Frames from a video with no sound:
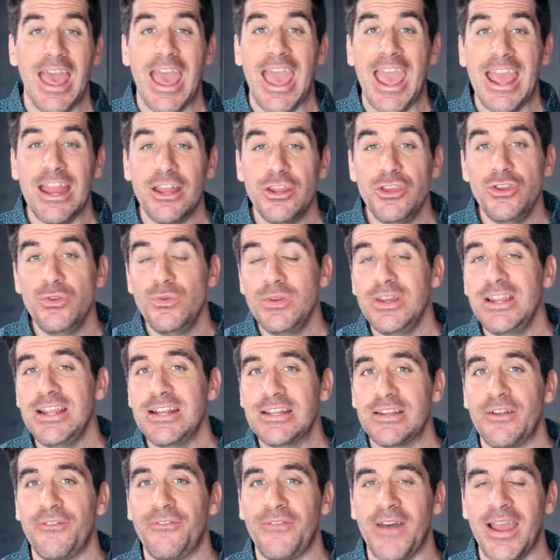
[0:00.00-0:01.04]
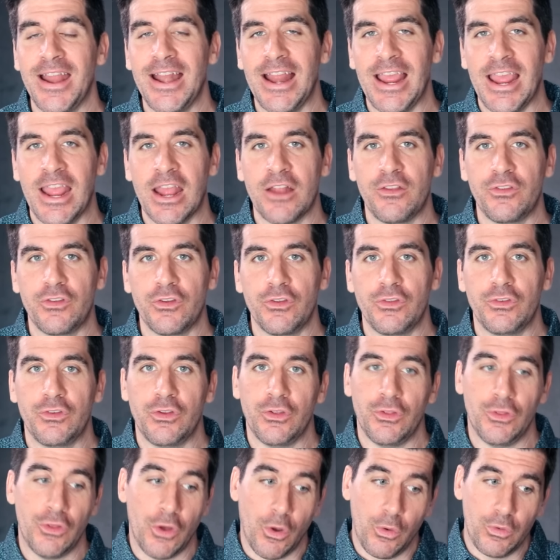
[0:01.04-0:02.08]
And you need to find answers to
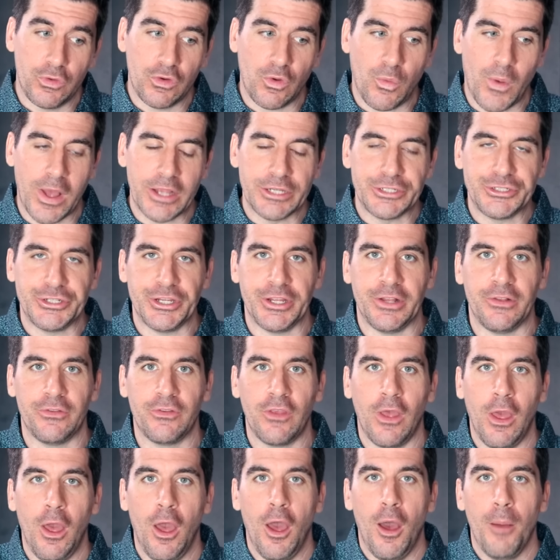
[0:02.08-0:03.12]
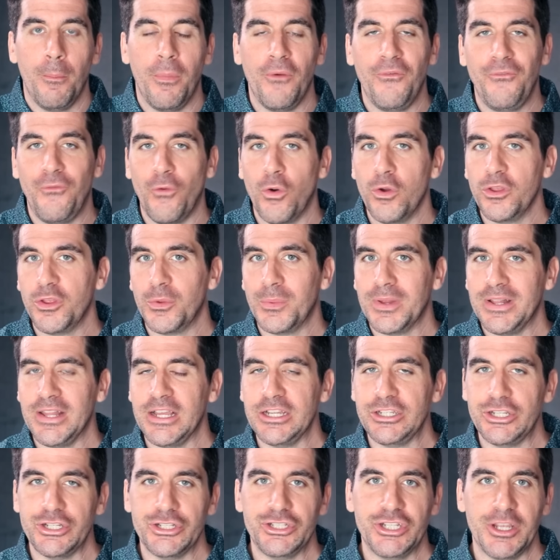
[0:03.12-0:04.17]
those questions before the
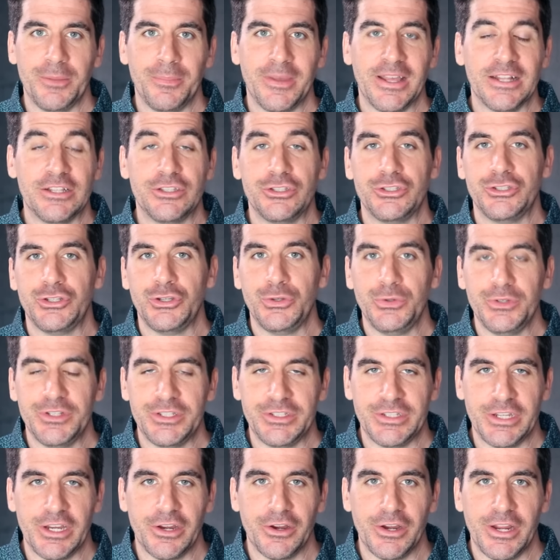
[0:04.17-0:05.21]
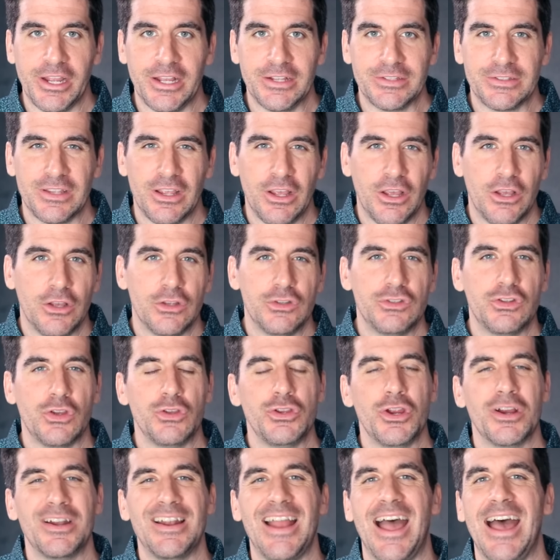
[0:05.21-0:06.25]
relationship gets too serious, so
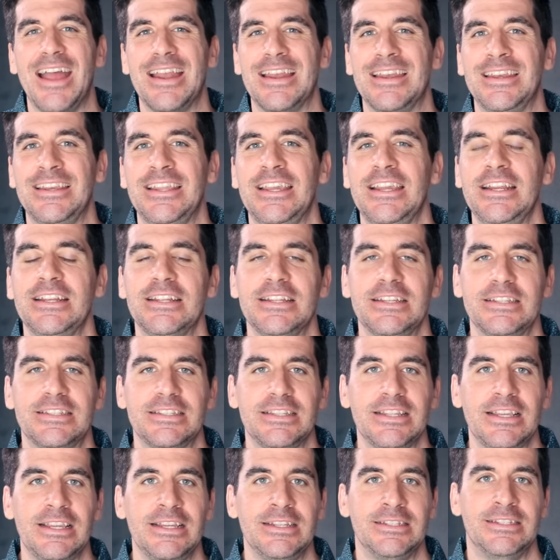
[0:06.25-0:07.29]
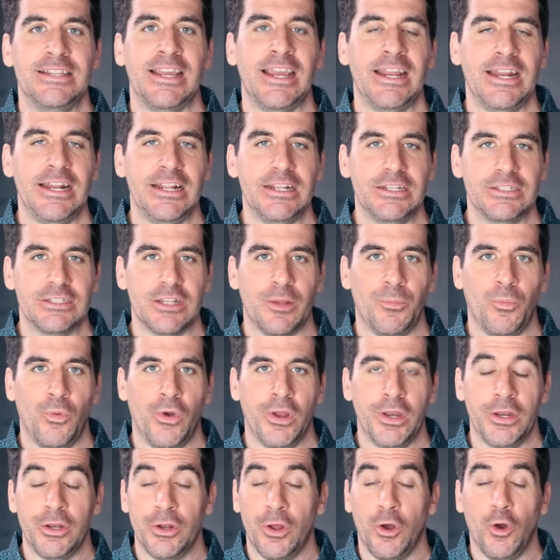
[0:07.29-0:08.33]
you're not needlessly dating
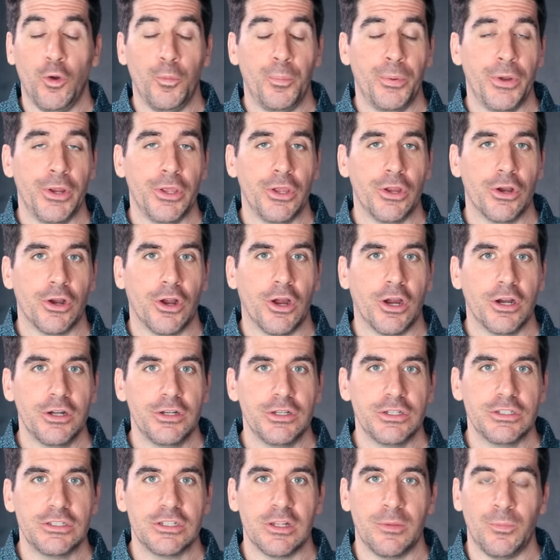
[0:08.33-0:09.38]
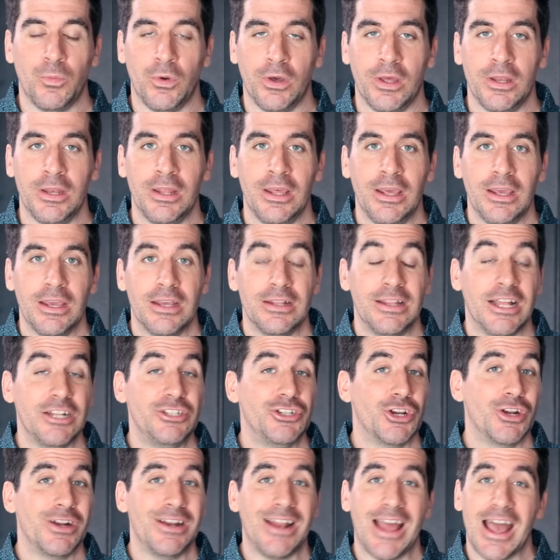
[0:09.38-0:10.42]
someone and opening your heart to someone that
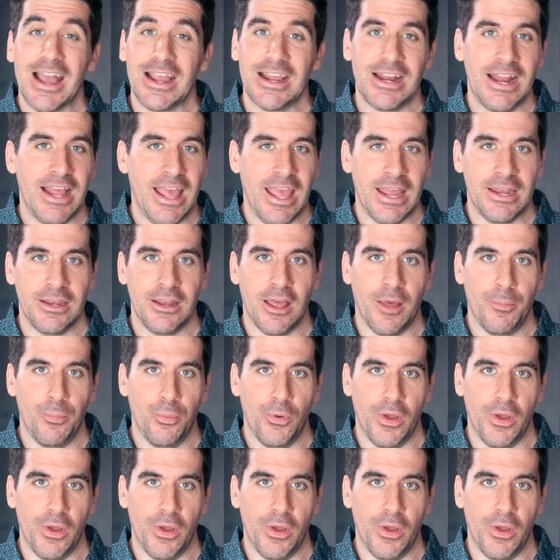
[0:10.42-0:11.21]
you're not going to end up